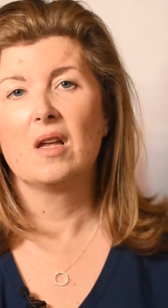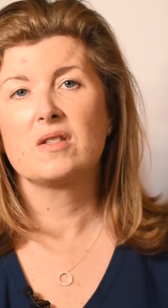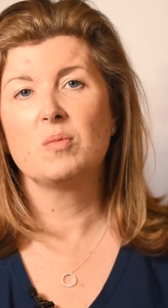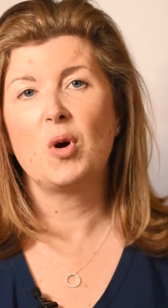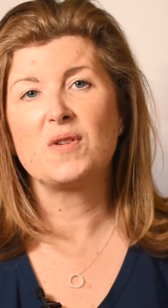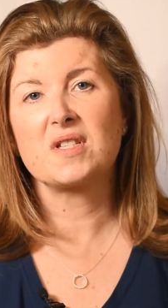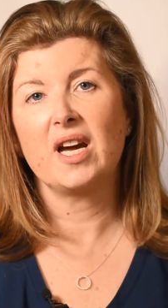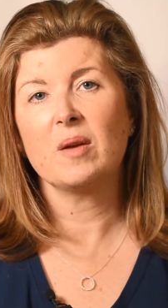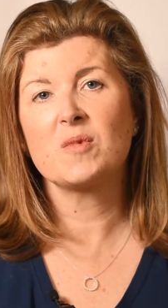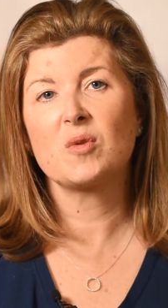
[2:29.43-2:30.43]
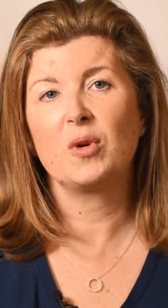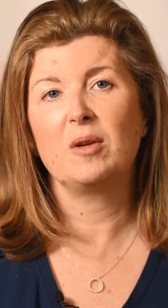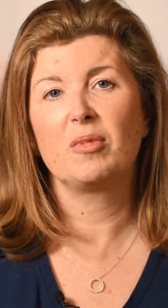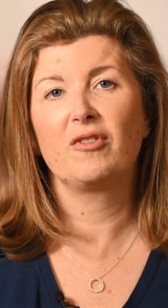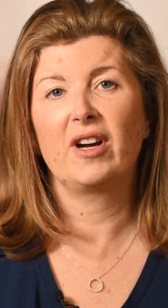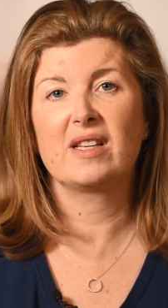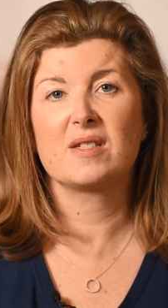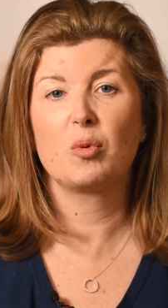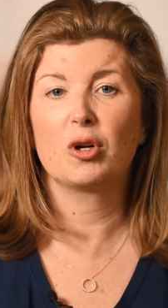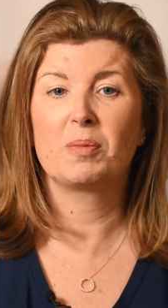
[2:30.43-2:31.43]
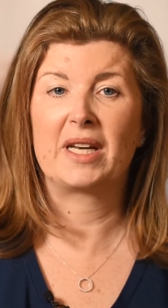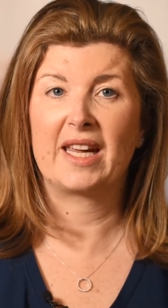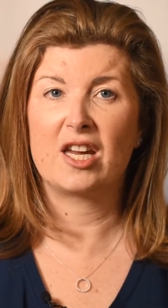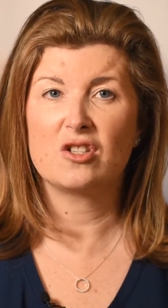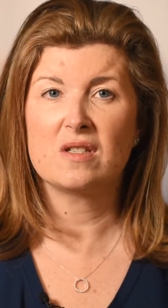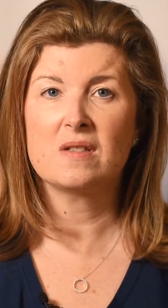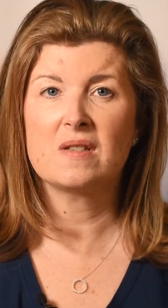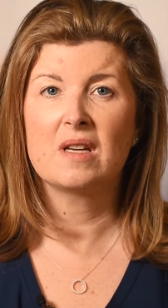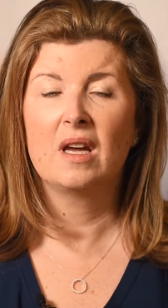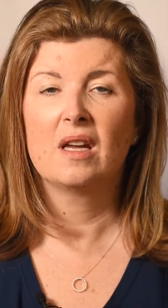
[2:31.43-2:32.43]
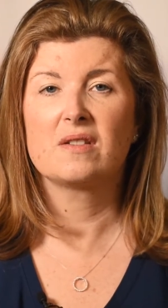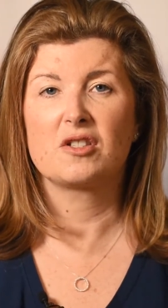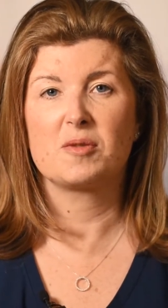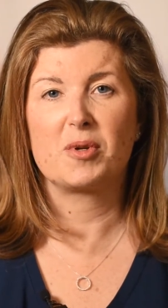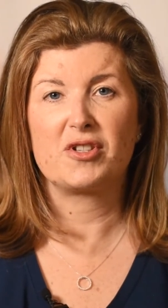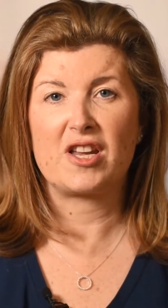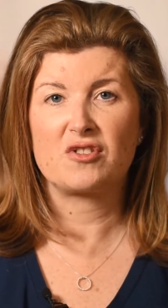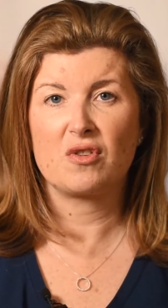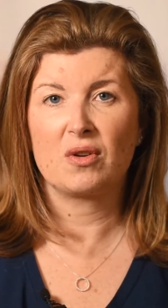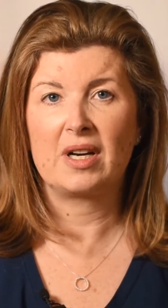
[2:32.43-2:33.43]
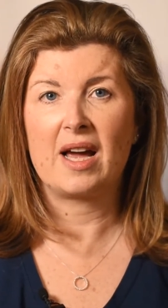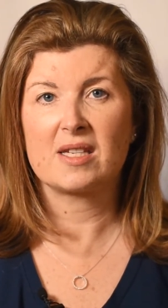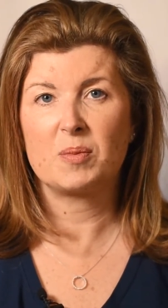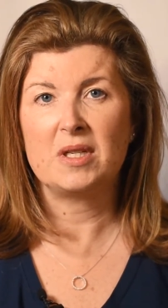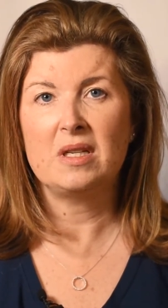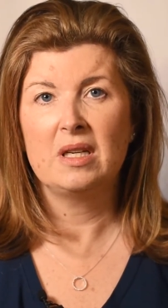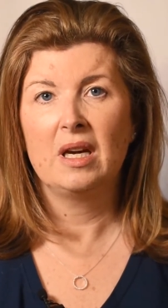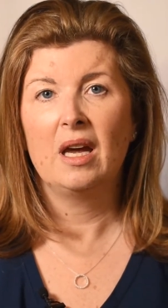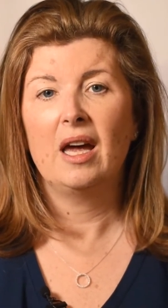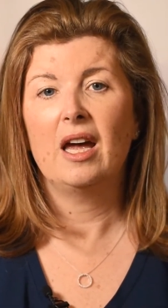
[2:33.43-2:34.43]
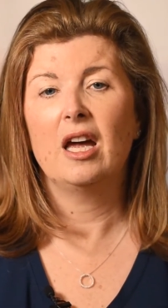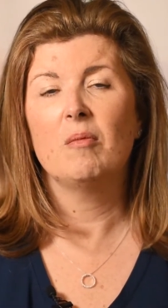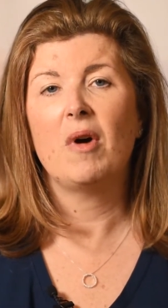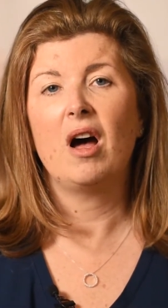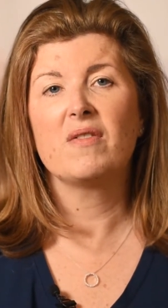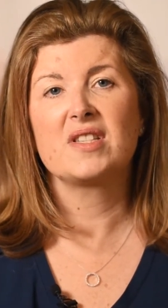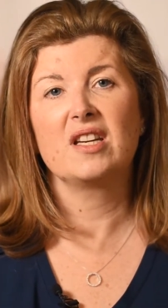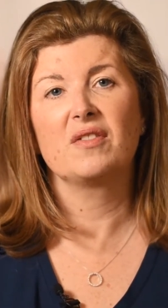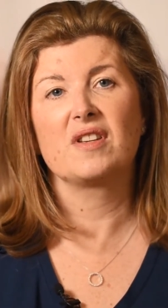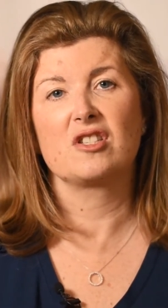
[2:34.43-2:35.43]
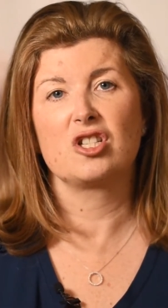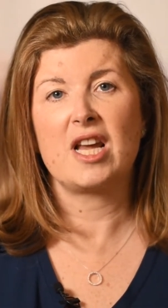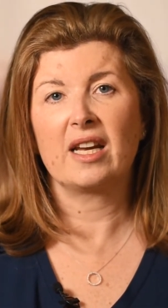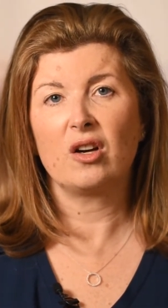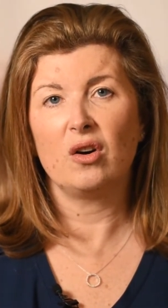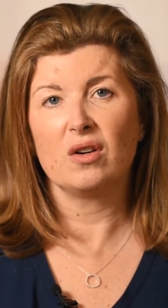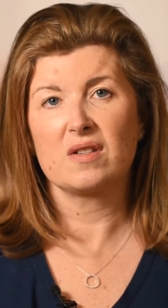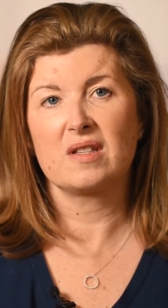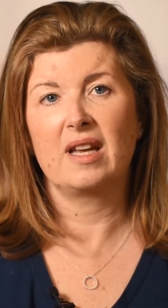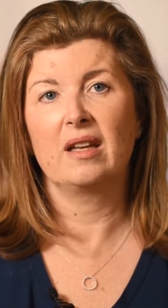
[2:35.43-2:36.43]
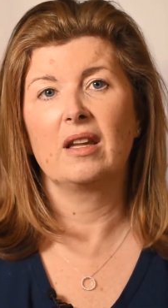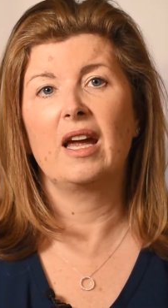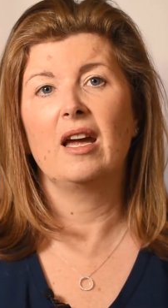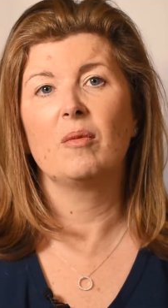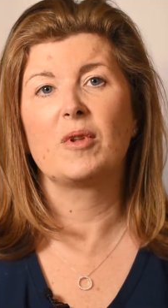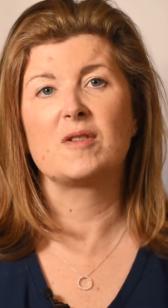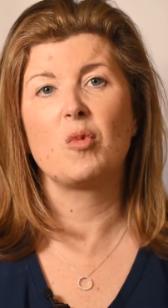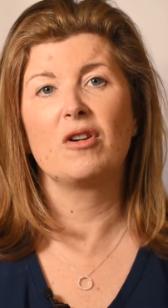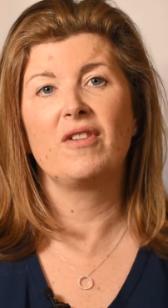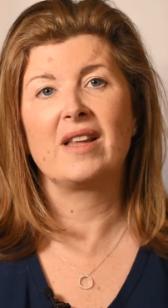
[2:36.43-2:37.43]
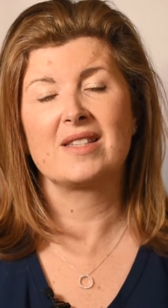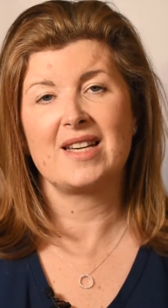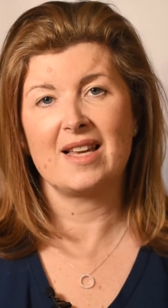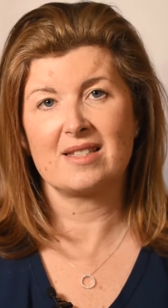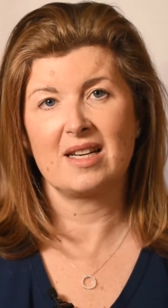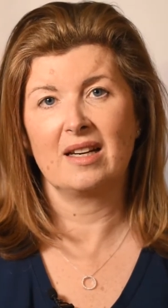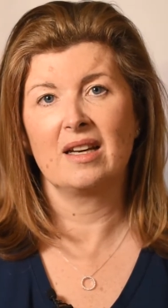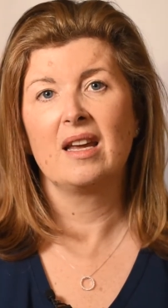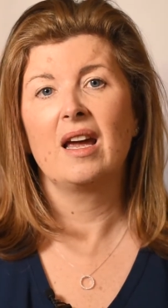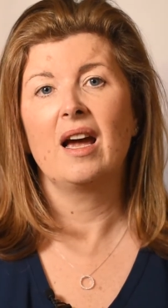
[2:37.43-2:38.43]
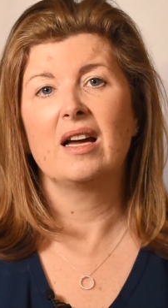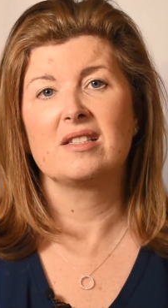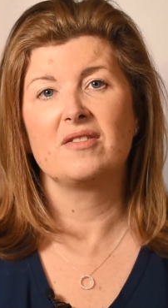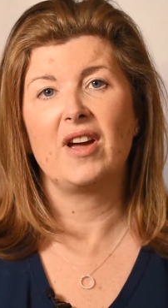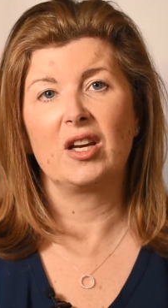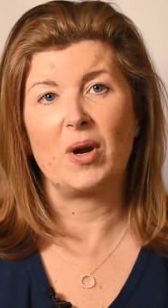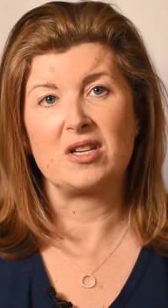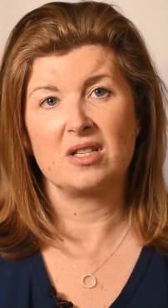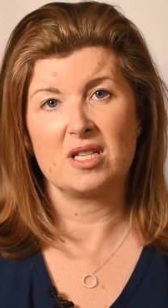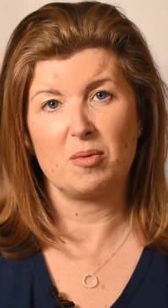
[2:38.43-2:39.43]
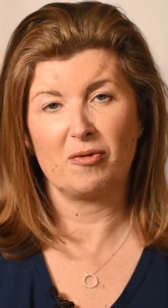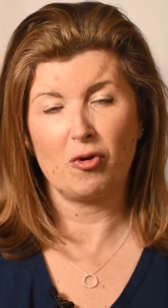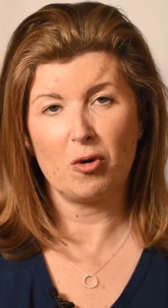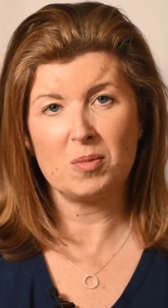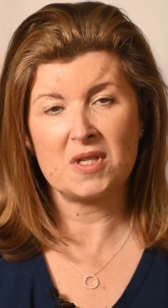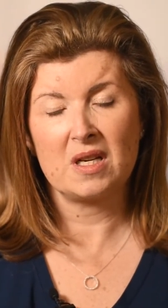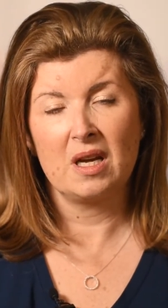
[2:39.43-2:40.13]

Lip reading: So most times we provide support medications such as progesterone and aspirin. Obviously if there's a genetic cause, then there's more advanced testing and evaluation needs to be performed,